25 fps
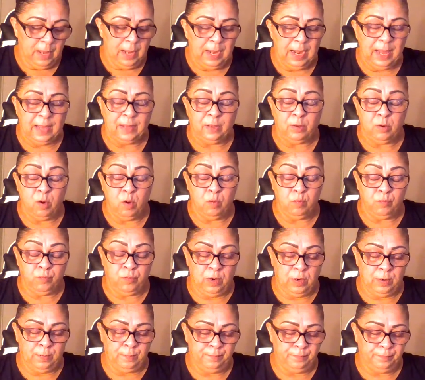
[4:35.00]
I like
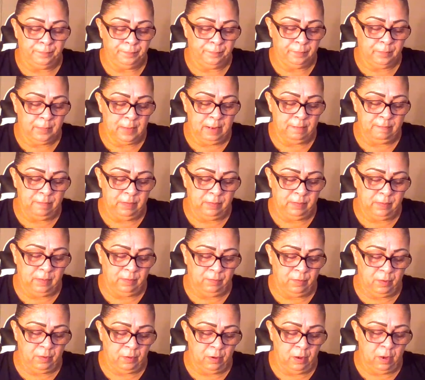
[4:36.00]
Ofra. I
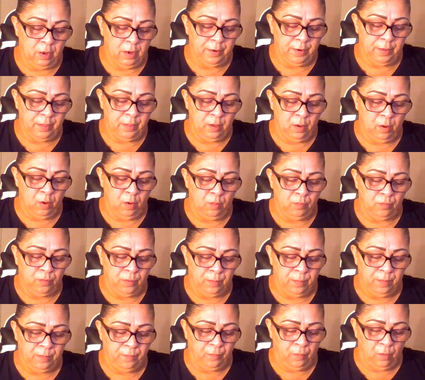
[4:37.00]
received another
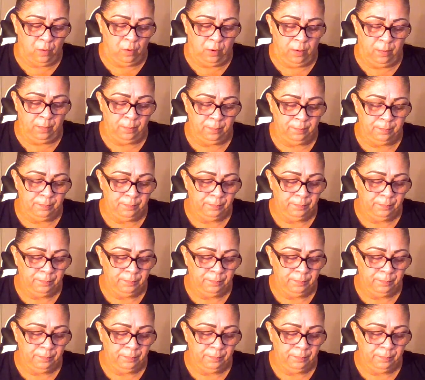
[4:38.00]
Ofra before,